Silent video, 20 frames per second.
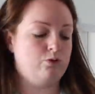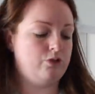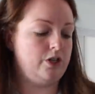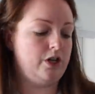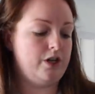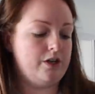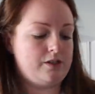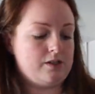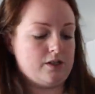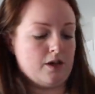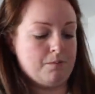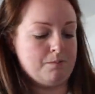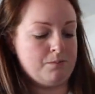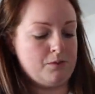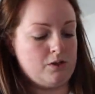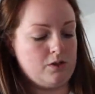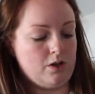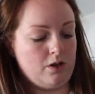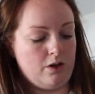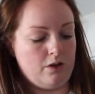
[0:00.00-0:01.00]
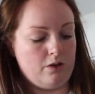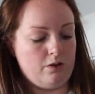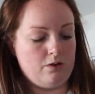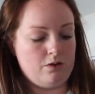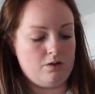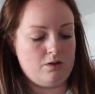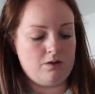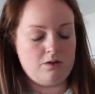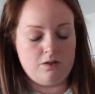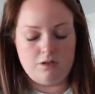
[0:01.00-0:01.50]
ordered her some,
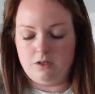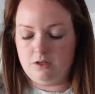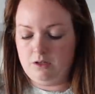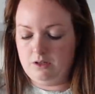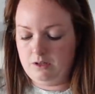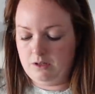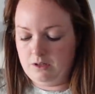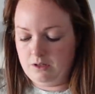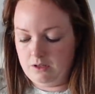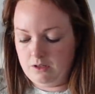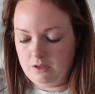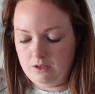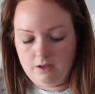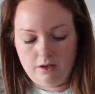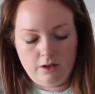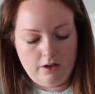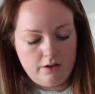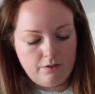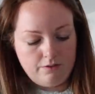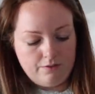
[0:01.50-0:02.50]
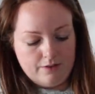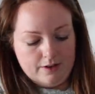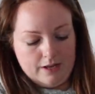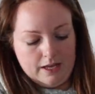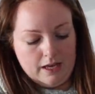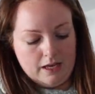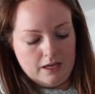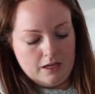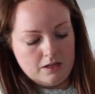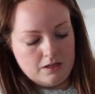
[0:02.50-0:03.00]
so
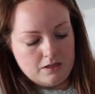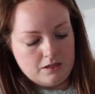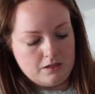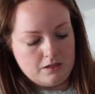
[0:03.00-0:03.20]
hopefully